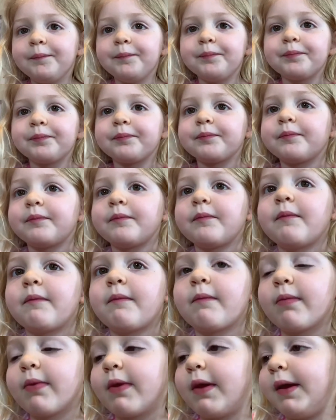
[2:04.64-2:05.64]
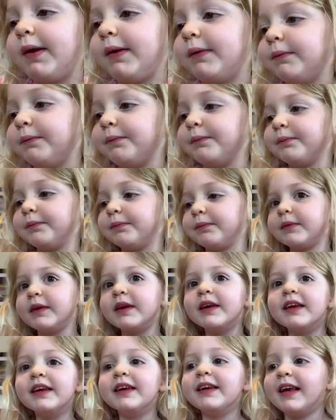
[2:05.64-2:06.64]
Do you miss your friends?
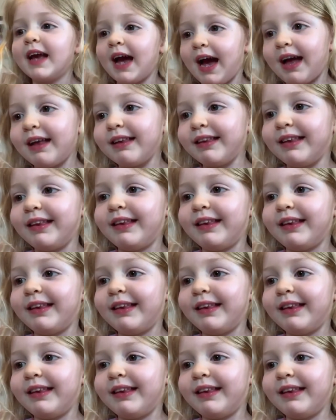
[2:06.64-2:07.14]
Yes.